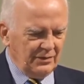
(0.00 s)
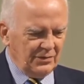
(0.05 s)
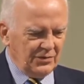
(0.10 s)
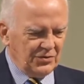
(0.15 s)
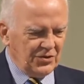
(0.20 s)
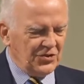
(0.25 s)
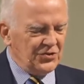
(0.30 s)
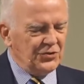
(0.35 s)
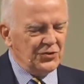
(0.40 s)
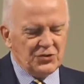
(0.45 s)

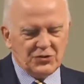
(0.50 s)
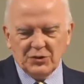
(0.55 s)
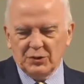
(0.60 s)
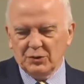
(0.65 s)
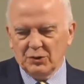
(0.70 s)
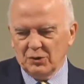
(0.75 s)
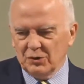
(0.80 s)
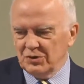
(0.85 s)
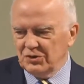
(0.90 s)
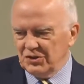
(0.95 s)
Just as the
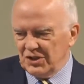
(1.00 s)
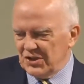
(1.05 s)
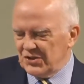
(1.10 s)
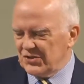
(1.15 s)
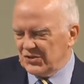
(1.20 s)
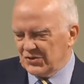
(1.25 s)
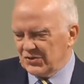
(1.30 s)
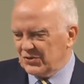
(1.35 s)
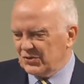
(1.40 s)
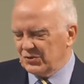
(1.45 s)
Lord
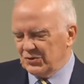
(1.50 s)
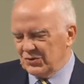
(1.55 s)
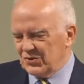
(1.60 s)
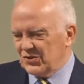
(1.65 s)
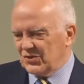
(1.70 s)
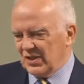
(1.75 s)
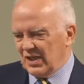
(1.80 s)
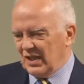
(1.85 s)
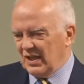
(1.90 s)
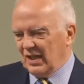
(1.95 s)
Jesus could
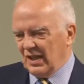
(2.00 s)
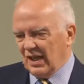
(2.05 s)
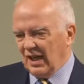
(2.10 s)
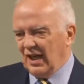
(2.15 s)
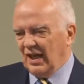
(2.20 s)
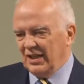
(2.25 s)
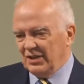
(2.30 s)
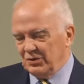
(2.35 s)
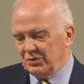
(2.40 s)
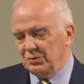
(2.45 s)
say,
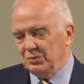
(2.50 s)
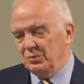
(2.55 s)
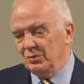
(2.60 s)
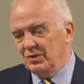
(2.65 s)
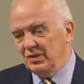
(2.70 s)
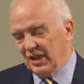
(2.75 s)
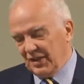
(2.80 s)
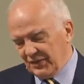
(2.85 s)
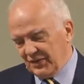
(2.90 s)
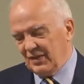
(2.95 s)
"I do
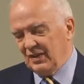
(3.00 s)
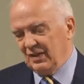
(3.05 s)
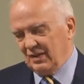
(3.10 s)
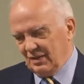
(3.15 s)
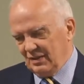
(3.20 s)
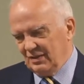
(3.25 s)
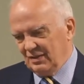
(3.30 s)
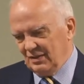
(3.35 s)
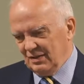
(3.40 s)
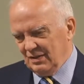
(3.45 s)

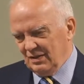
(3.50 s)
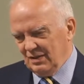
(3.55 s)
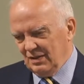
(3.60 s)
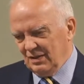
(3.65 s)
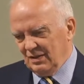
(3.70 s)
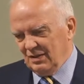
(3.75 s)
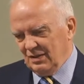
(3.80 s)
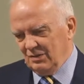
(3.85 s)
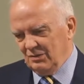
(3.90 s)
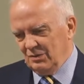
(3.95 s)
nothing
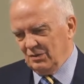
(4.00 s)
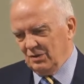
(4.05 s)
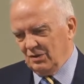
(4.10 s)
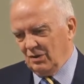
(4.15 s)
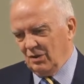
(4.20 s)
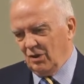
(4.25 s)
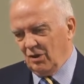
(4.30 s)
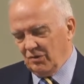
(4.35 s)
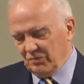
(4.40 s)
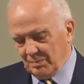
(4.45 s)

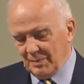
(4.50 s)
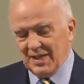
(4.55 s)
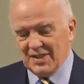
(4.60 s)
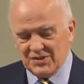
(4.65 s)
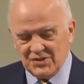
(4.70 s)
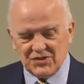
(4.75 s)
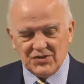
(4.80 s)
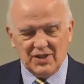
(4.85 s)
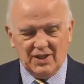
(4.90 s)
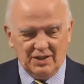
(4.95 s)
of
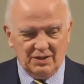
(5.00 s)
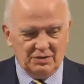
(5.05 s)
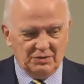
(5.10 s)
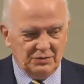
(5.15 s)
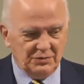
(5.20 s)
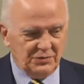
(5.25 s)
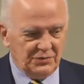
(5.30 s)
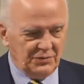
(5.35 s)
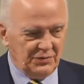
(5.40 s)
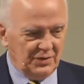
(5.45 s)

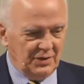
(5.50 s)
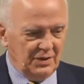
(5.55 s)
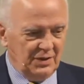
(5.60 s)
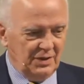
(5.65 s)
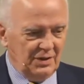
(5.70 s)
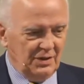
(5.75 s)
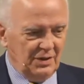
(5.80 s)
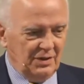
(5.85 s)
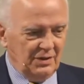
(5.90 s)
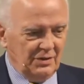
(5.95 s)
myself,"
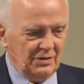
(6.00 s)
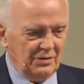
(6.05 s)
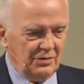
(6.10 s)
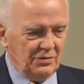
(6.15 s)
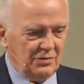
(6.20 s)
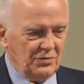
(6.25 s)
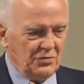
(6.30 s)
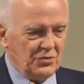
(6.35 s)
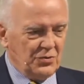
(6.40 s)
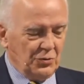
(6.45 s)

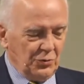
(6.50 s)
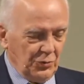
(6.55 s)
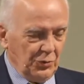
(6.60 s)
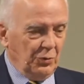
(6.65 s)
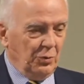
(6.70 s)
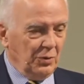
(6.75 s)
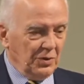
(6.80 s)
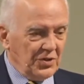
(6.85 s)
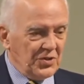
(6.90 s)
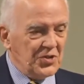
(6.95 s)
so the
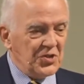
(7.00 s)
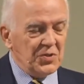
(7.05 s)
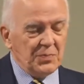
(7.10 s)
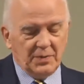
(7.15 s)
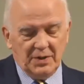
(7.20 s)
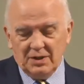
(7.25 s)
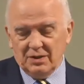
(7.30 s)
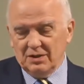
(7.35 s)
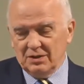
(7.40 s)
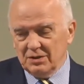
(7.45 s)
Holy
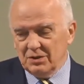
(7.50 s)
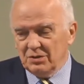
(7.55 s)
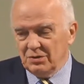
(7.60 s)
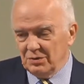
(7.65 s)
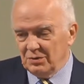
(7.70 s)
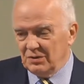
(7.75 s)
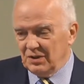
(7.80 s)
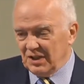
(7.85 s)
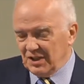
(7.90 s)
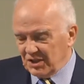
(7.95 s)
Spirit
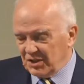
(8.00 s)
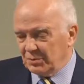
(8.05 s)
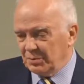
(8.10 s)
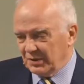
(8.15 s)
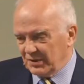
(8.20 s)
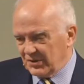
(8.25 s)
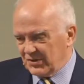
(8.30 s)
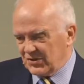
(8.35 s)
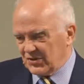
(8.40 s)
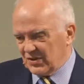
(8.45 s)
could
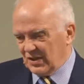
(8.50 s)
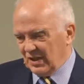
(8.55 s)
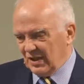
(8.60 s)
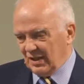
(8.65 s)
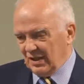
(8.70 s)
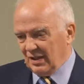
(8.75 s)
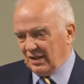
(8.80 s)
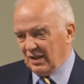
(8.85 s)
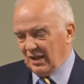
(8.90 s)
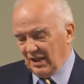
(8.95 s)
equally
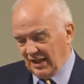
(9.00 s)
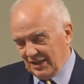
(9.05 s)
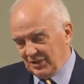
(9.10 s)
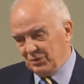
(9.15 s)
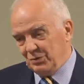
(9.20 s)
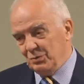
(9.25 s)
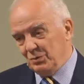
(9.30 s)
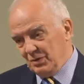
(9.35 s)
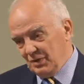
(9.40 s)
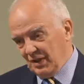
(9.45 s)
say, "I
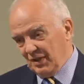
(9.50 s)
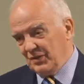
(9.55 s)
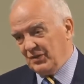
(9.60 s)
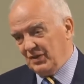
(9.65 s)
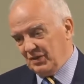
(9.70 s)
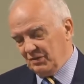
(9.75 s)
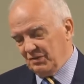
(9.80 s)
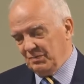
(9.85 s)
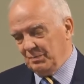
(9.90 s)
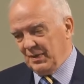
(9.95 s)
do
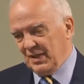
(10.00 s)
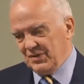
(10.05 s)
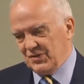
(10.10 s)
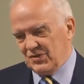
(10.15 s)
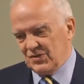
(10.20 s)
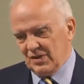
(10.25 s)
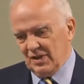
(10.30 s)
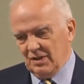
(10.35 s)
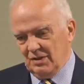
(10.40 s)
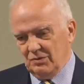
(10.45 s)
nothing of
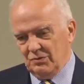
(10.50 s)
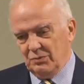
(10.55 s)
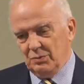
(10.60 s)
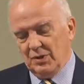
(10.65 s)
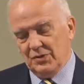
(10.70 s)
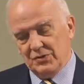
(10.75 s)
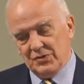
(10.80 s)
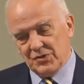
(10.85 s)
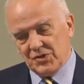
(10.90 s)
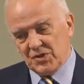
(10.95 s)
myself."
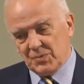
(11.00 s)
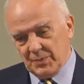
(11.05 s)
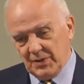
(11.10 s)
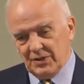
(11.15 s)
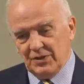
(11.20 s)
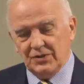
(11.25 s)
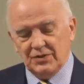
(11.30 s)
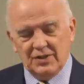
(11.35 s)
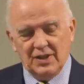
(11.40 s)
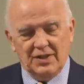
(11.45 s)
What the
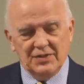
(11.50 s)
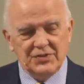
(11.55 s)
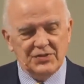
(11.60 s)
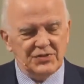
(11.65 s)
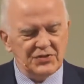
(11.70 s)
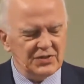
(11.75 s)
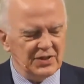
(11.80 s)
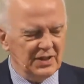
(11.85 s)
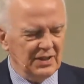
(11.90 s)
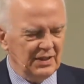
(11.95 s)
Spirit
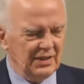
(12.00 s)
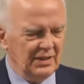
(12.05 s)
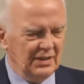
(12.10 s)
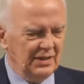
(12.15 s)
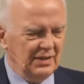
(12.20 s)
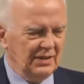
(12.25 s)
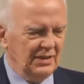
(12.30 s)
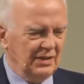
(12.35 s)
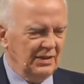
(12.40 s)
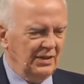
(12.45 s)
does,
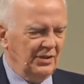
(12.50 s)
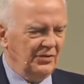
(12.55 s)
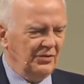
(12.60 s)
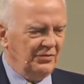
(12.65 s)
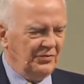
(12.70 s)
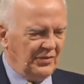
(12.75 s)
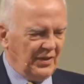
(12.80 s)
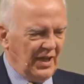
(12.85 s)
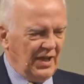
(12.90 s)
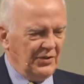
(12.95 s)
the
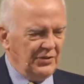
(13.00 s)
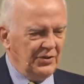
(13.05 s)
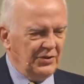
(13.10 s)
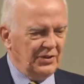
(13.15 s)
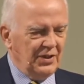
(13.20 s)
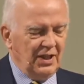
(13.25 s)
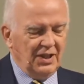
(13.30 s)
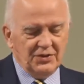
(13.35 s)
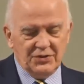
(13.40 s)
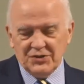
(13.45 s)

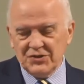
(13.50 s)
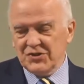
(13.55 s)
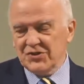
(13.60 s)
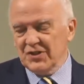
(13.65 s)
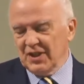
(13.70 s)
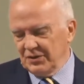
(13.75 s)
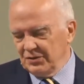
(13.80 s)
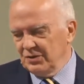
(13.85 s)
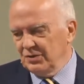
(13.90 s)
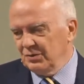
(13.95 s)
Father and the
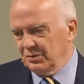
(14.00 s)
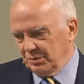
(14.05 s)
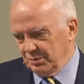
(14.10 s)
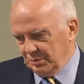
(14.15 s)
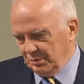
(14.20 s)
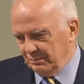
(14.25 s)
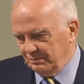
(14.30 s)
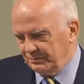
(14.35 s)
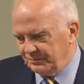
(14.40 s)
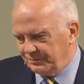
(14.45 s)
Son do.